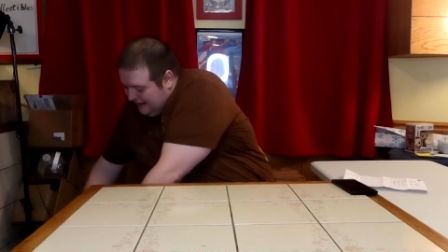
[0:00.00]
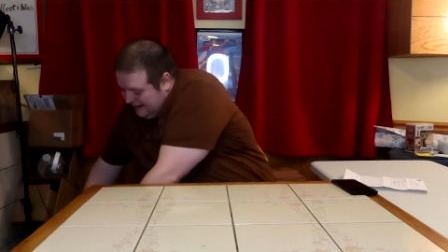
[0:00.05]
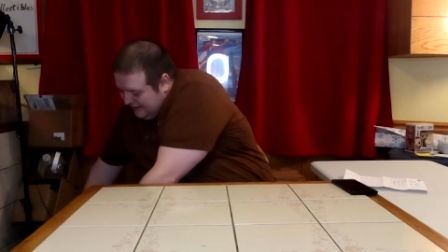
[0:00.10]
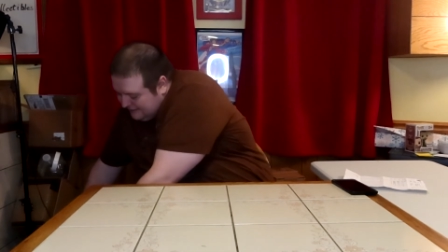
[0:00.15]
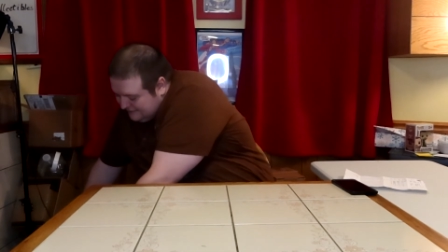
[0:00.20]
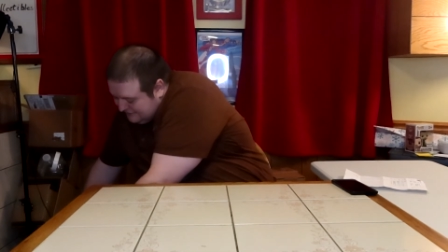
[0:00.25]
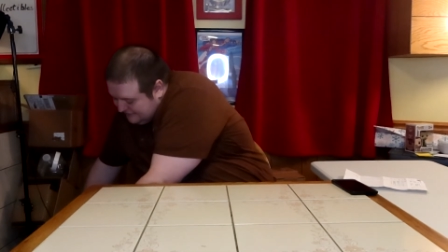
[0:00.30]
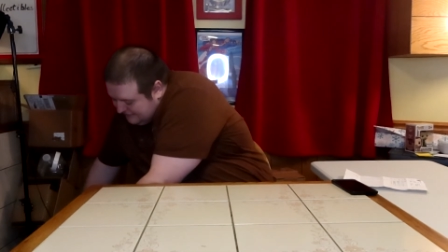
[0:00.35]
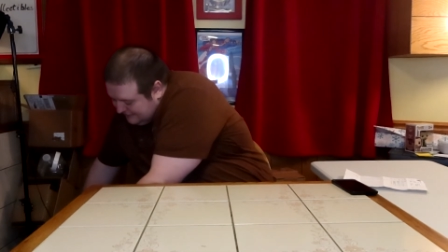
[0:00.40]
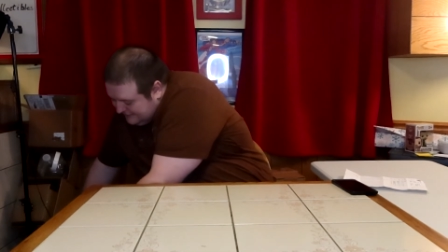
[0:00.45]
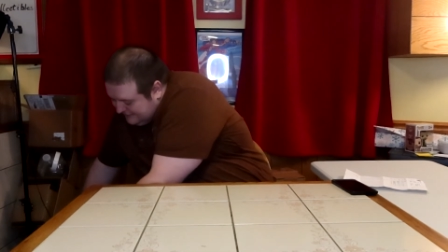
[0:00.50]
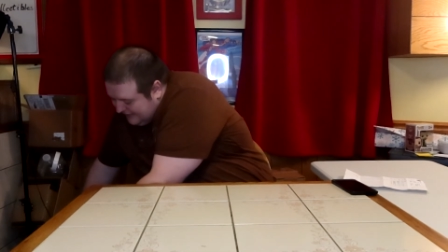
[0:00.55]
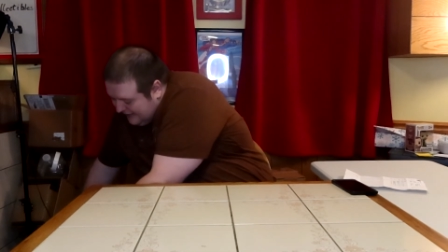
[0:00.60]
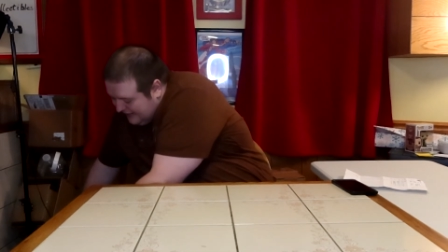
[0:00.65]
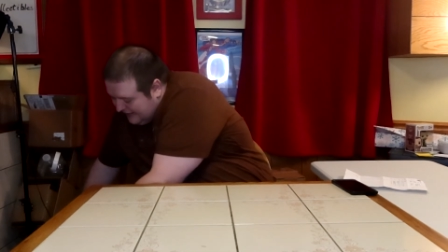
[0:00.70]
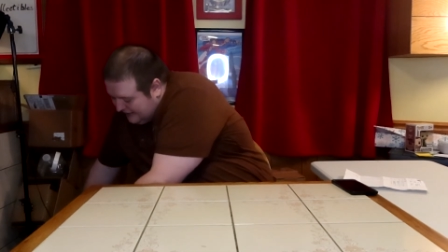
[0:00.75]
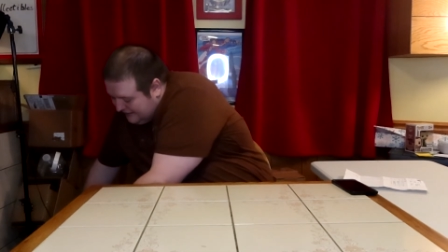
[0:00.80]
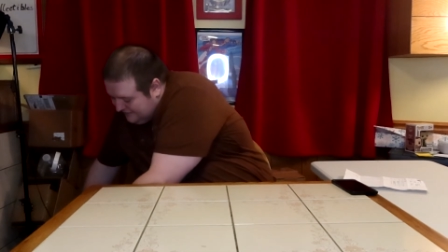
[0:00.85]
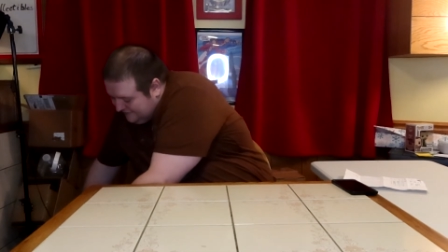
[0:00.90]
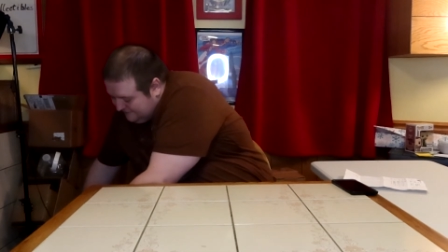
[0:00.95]
It's gonna
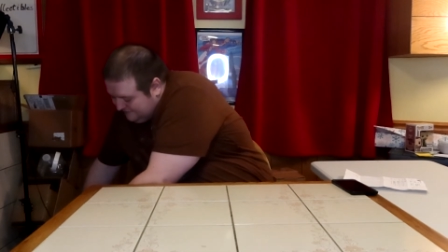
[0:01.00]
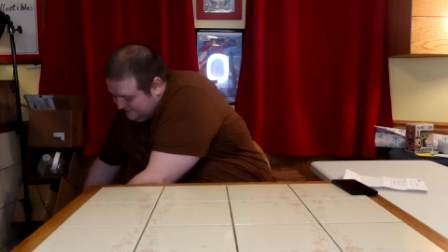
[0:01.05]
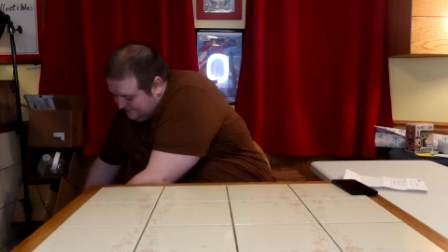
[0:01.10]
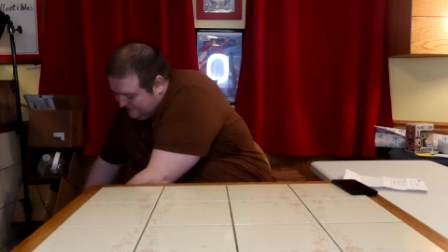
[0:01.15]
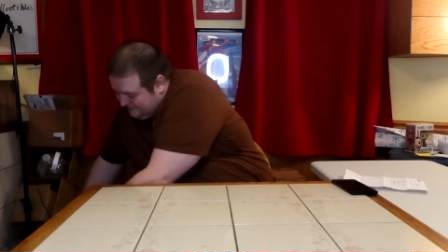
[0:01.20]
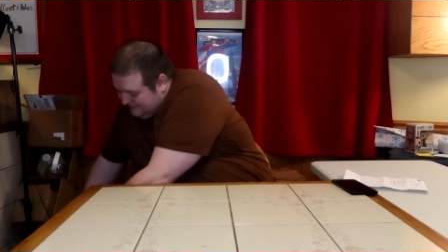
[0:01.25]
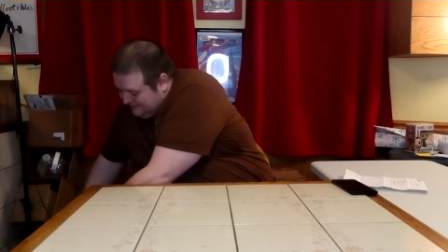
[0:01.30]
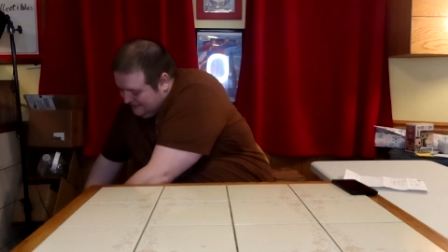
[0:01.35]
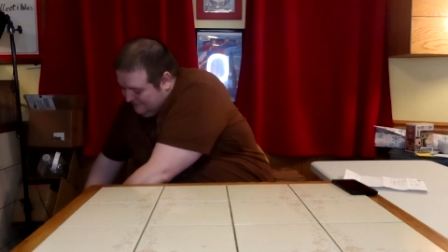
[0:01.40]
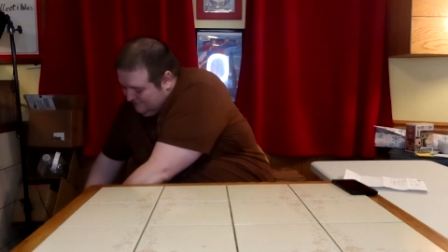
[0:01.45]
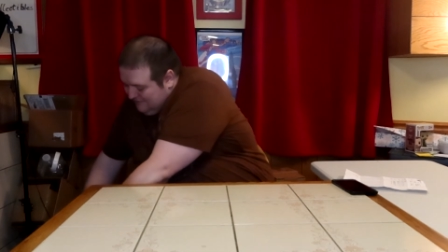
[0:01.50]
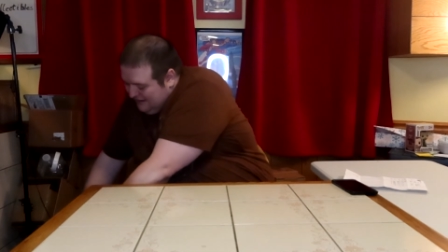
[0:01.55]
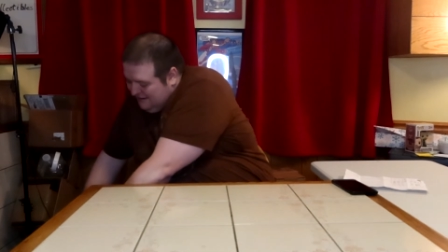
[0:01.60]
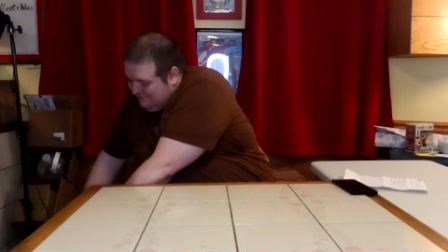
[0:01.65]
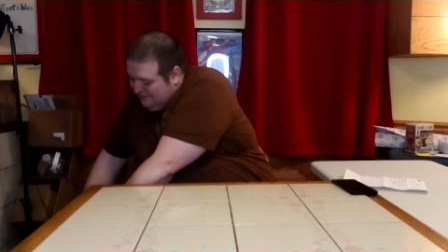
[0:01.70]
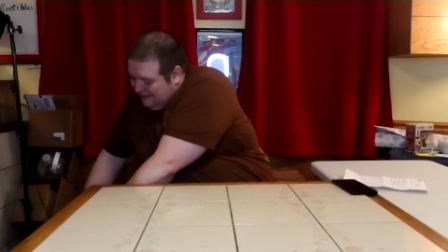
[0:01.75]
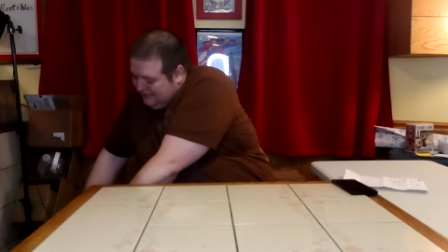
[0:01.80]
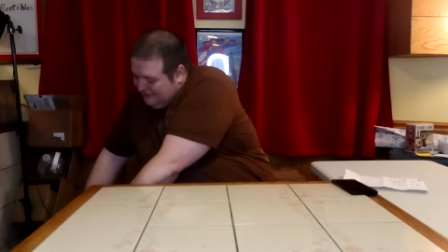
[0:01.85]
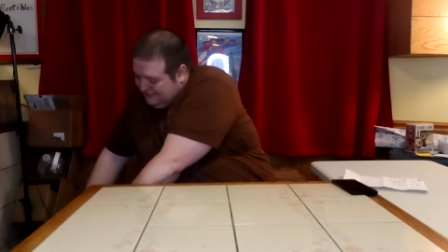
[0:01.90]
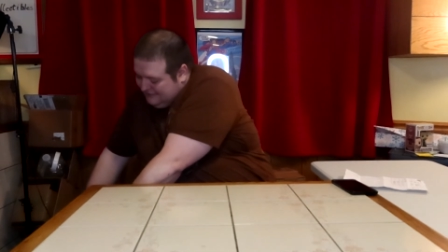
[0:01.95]
take me a
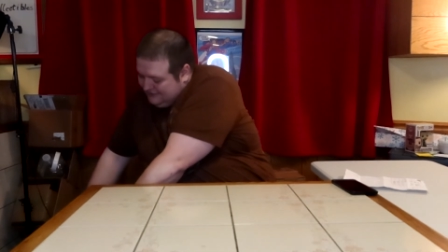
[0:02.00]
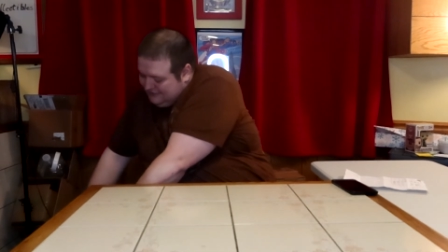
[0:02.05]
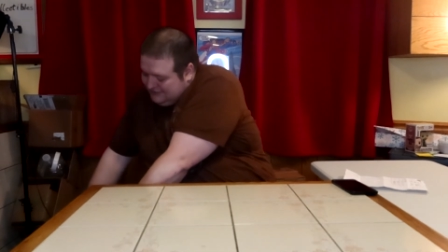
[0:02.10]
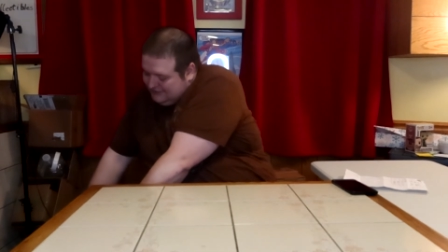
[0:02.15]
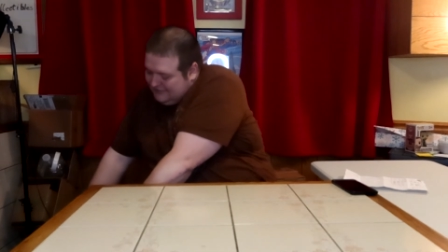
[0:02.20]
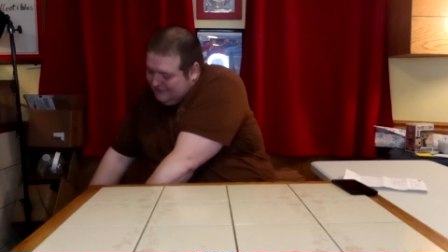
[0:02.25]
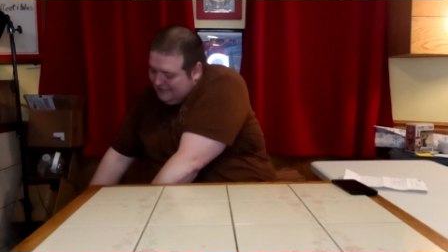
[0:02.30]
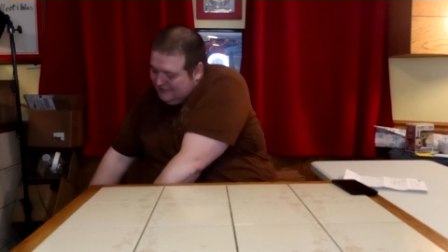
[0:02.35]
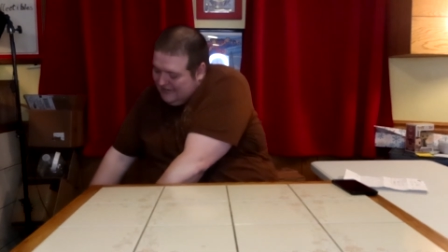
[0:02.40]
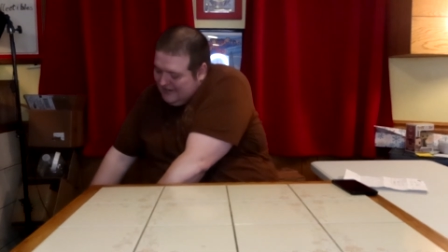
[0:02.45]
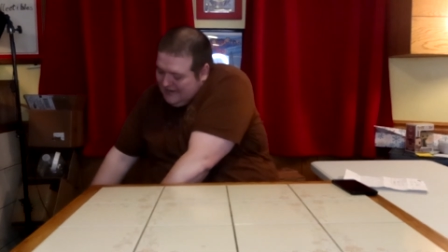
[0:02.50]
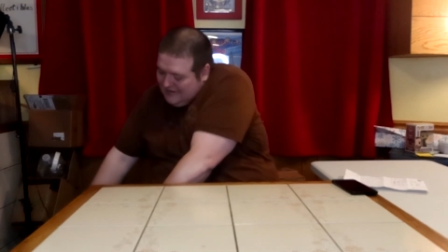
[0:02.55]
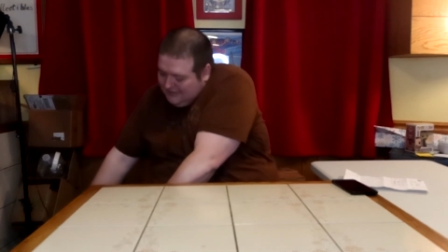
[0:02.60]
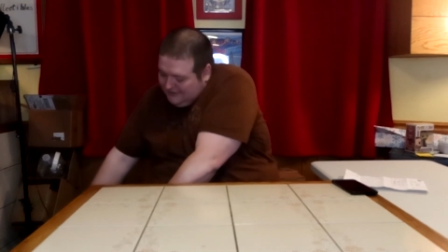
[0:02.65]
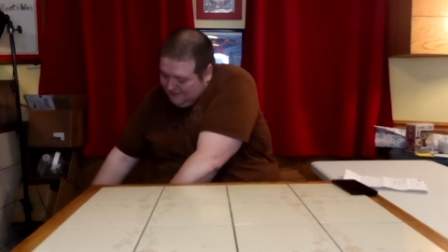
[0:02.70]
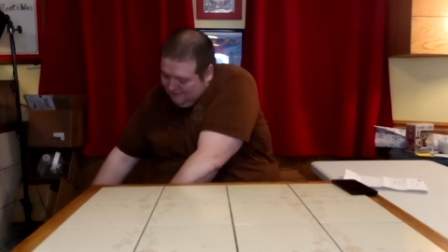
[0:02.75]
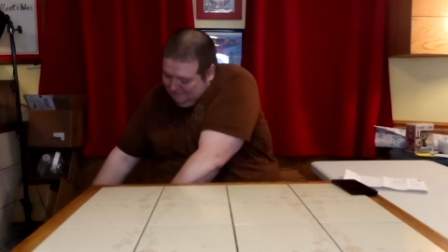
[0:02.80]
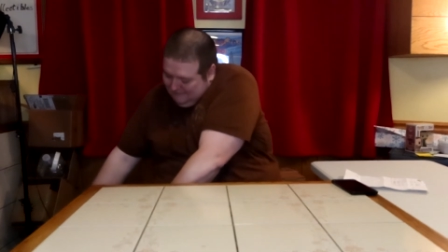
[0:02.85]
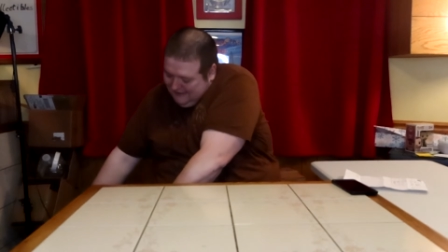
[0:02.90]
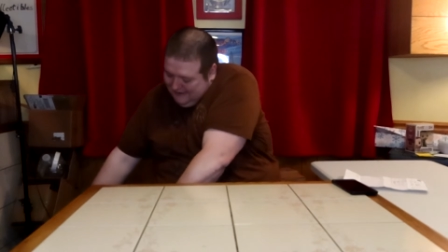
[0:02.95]
minute to just get
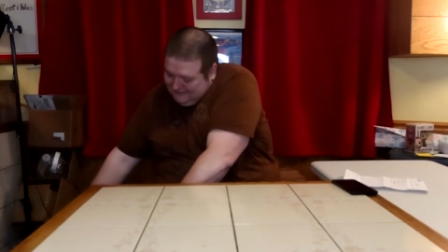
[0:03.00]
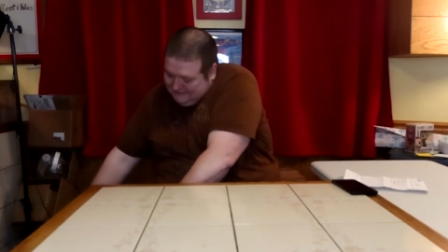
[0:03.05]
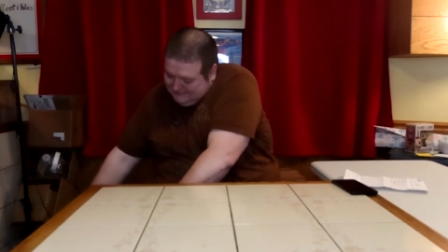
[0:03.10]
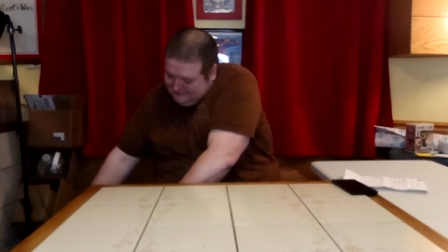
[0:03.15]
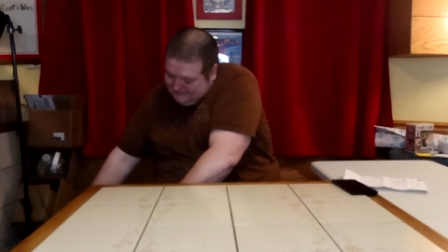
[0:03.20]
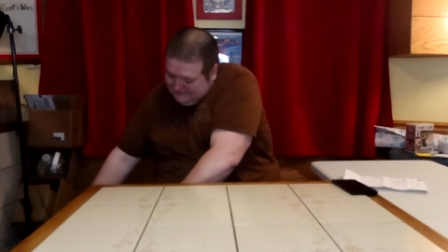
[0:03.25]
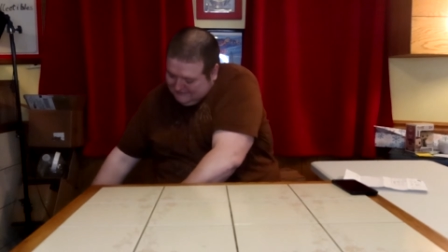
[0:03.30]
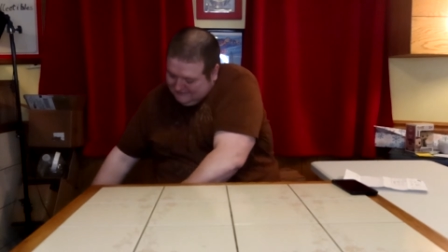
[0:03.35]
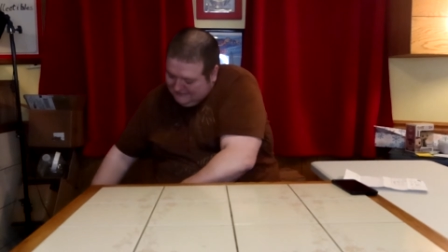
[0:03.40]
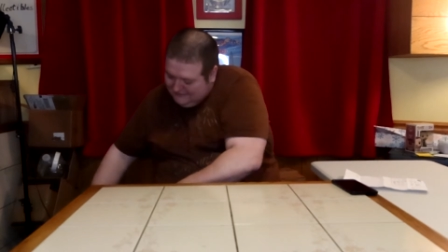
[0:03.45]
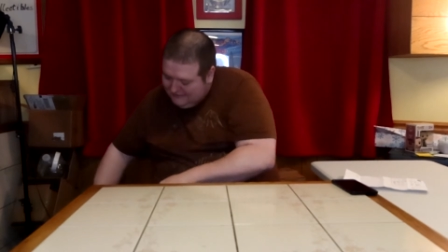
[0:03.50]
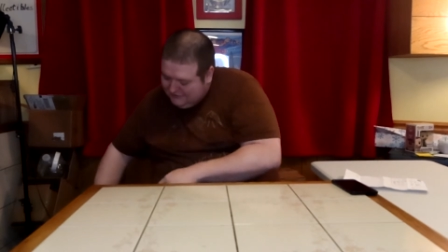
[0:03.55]
into the box.